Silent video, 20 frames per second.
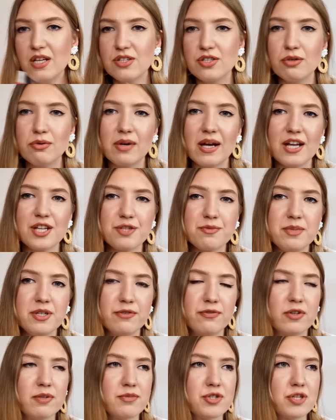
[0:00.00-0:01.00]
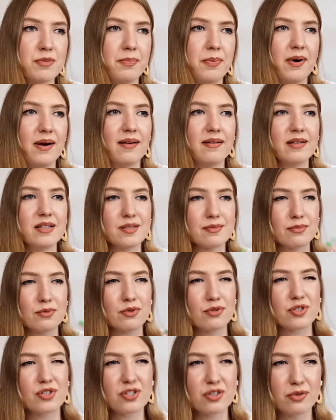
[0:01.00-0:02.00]
So Cashmere from Chopard is
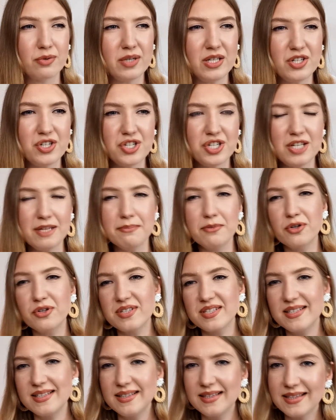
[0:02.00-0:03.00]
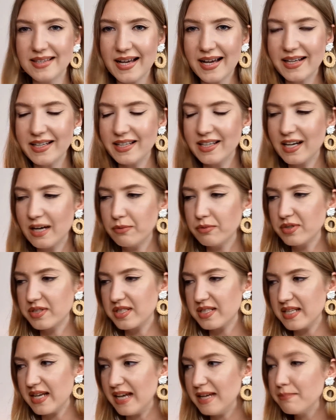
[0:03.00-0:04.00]
more screechy, more synthetic, I would
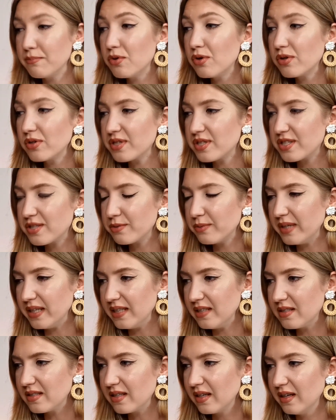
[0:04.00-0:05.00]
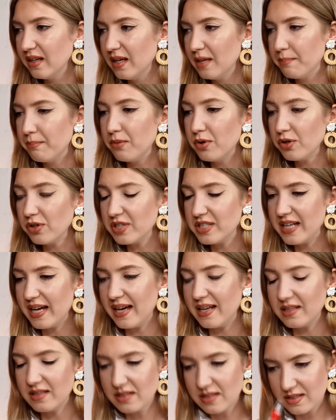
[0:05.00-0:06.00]
say, more sweet, more
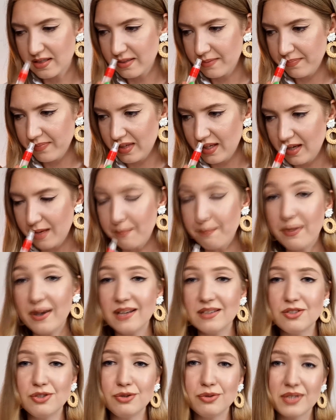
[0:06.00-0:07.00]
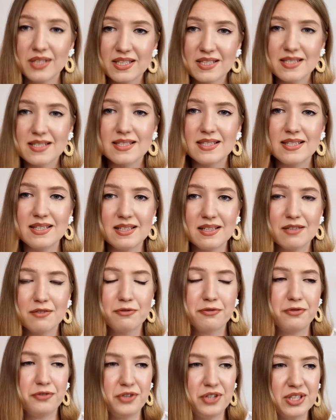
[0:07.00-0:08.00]
dense, but you can still
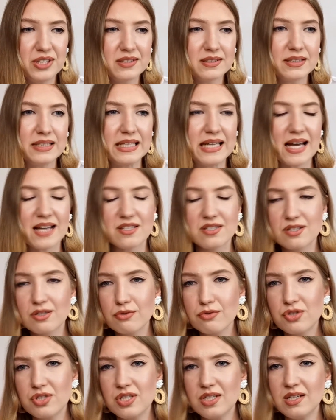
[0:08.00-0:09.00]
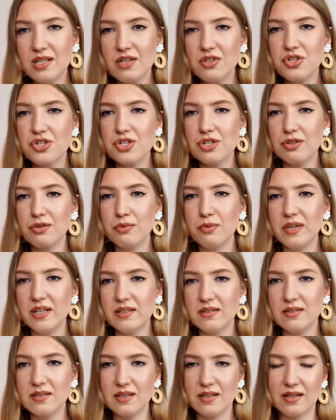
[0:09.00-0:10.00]
feel the association
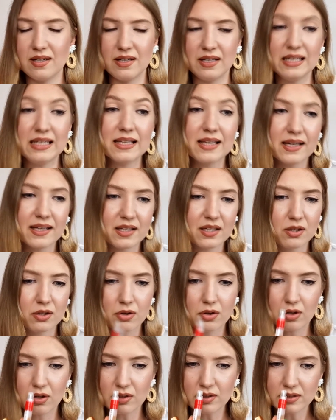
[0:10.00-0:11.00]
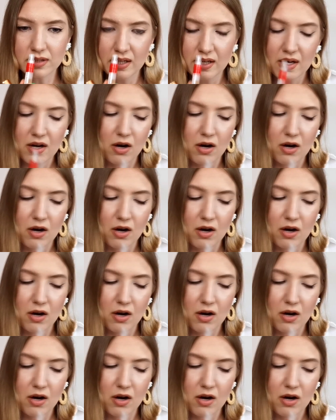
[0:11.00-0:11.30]
with Ylang-ylang Gold.